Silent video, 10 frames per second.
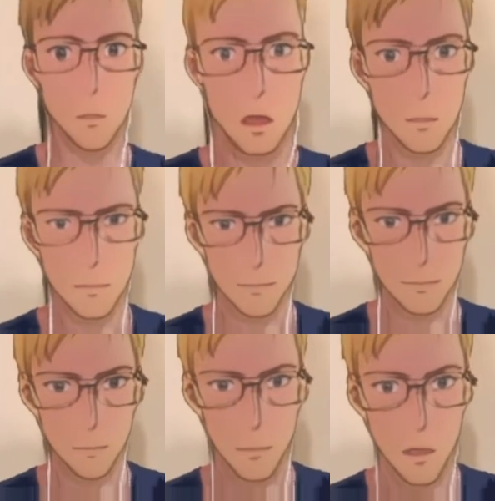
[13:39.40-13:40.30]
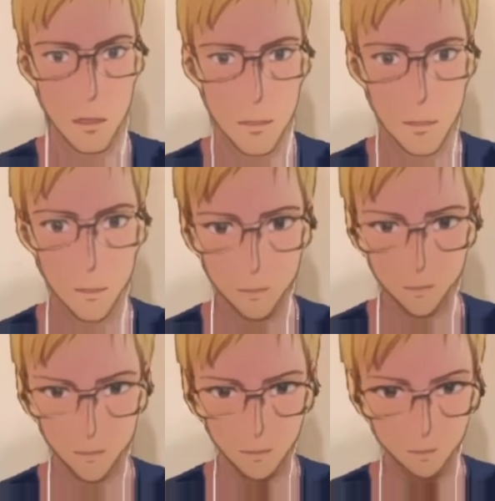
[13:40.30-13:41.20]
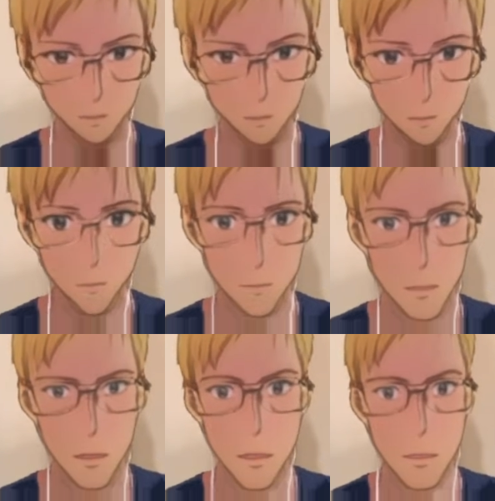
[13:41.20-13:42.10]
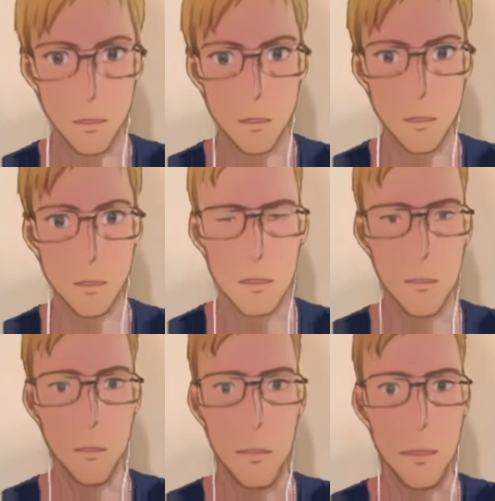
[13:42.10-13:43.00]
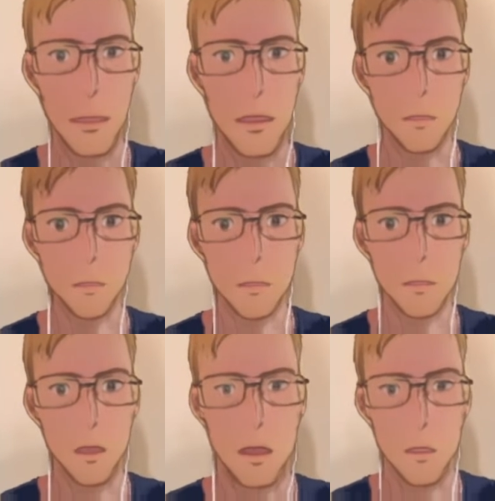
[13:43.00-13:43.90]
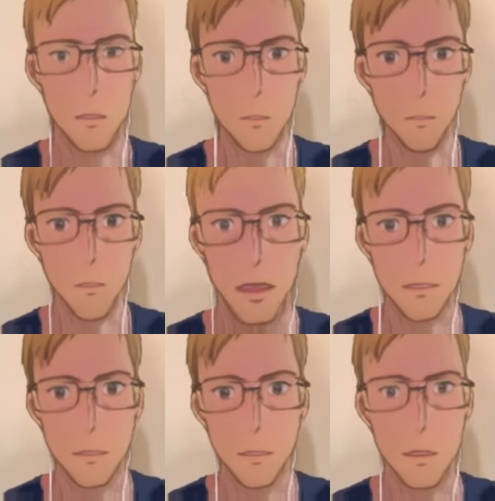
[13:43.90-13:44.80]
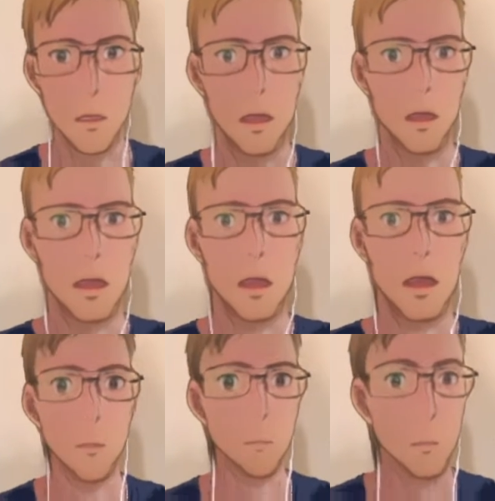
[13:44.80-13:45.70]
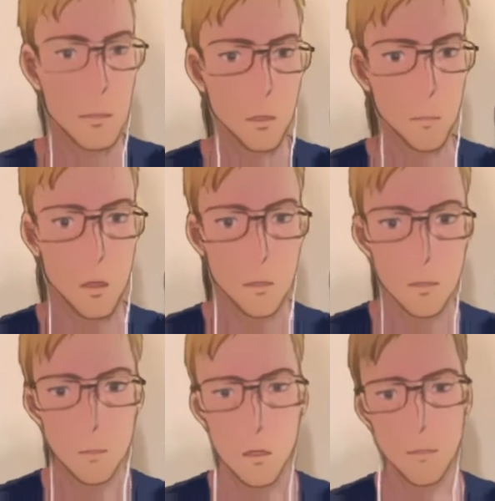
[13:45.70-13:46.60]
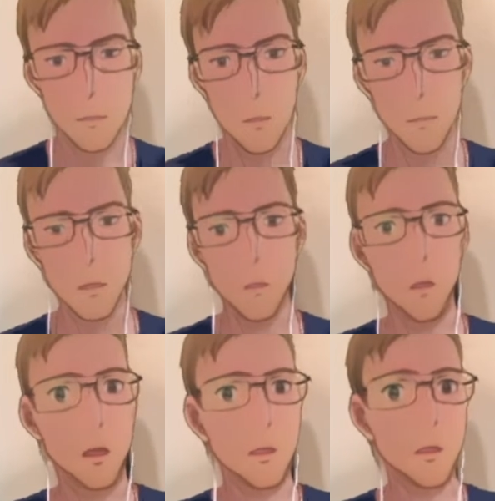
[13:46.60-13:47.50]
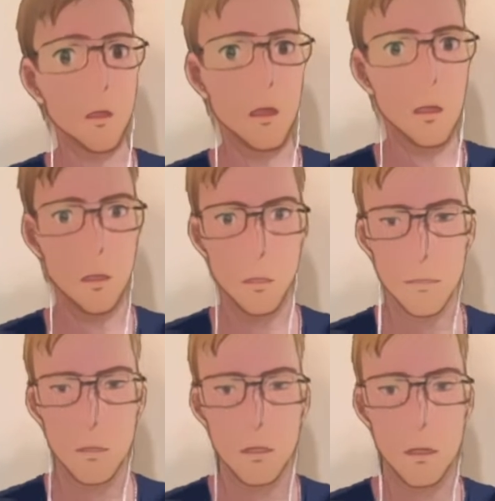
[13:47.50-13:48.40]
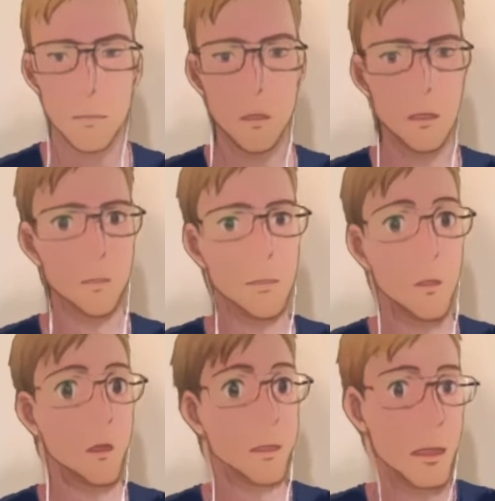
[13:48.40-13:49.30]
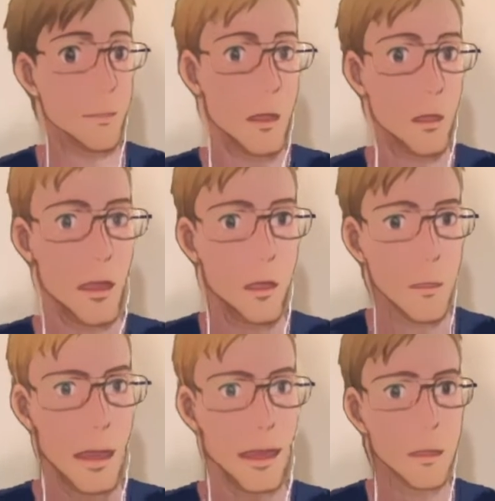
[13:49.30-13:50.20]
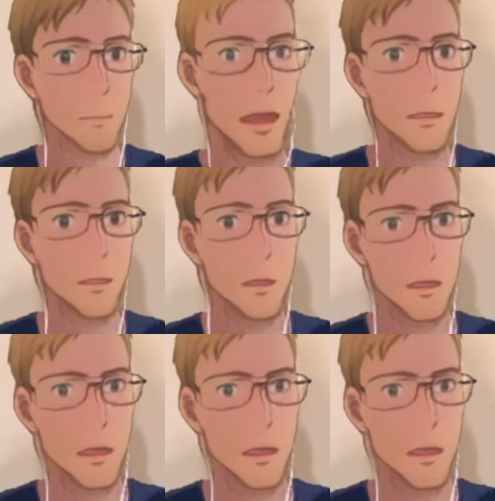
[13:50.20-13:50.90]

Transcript: it. But let's find the popular ones. So one of the popular ones is, for example, as far as I found out, Antminer